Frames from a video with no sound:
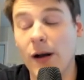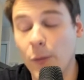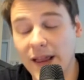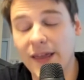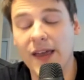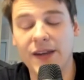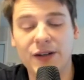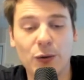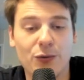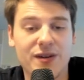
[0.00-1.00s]
well, and, and, they
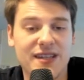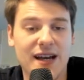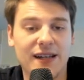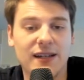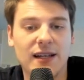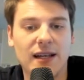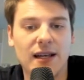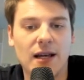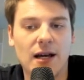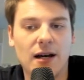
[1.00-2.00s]
don't resign
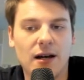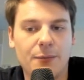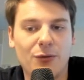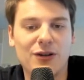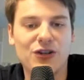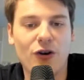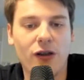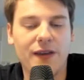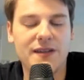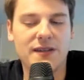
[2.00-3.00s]

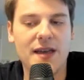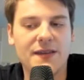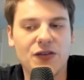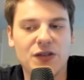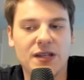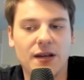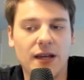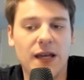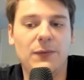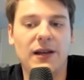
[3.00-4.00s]
prematurely these days and just
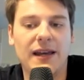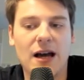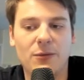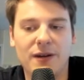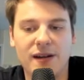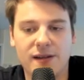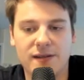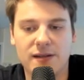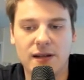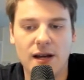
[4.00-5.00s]
keep playing out
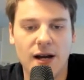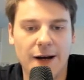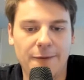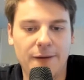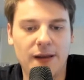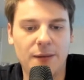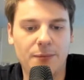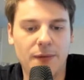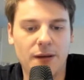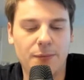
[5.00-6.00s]
because I feel like
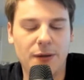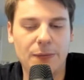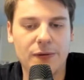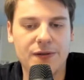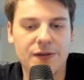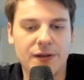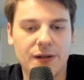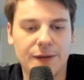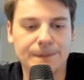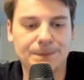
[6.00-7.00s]
uh, people's
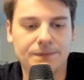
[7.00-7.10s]
um,